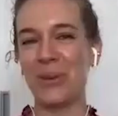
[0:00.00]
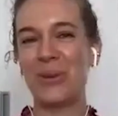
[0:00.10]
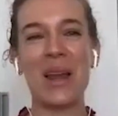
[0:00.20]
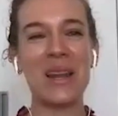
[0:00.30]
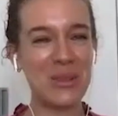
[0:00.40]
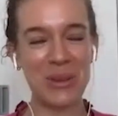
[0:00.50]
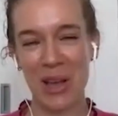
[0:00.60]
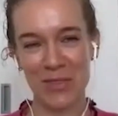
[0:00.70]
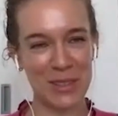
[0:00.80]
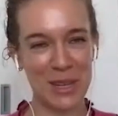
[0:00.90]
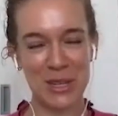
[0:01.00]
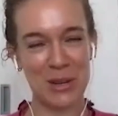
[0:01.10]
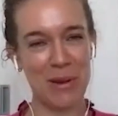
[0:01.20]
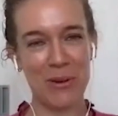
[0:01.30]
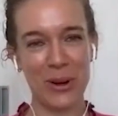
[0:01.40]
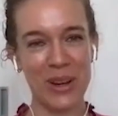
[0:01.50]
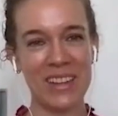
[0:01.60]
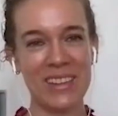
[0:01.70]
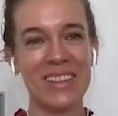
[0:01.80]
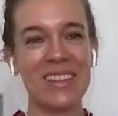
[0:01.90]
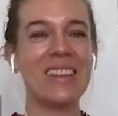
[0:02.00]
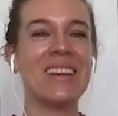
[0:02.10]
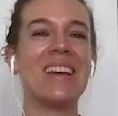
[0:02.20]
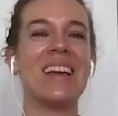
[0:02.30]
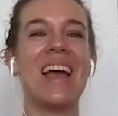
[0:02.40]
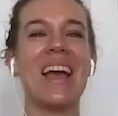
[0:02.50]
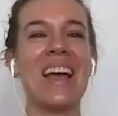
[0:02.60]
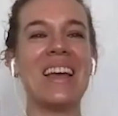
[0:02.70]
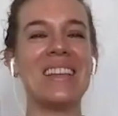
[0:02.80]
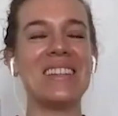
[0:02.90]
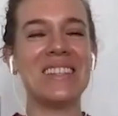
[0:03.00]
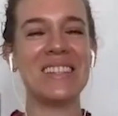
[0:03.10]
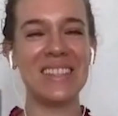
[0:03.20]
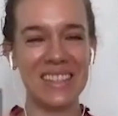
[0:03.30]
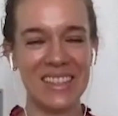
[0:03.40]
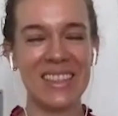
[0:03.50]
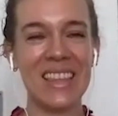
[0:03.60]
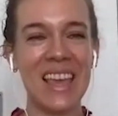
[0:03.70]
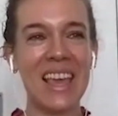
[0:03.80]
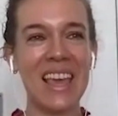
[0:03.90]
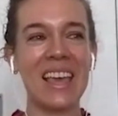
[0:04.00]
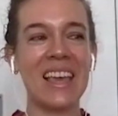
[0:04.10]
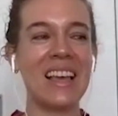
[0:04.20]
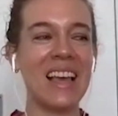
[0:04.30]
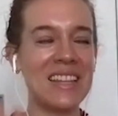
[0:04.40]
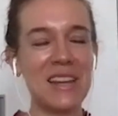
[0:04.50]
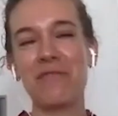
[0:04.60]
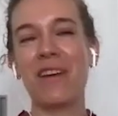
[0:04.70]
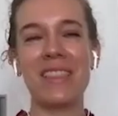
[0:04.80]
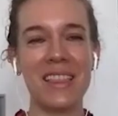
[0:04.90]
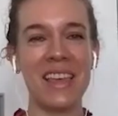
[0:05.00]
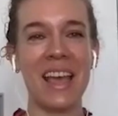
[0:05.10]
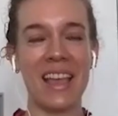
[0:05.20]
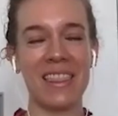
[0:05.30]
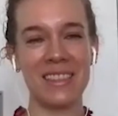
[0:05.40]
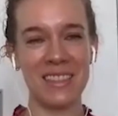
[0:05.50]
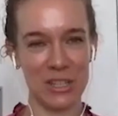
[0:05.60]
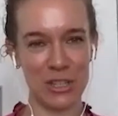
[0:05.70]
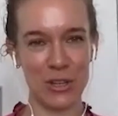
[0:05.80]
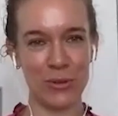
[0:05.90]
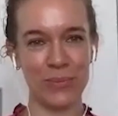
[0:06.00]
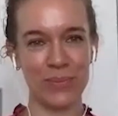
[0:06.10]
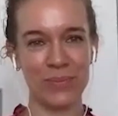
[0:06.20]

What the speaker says: you got into a conversation about hoarding and they identified that they had this issue or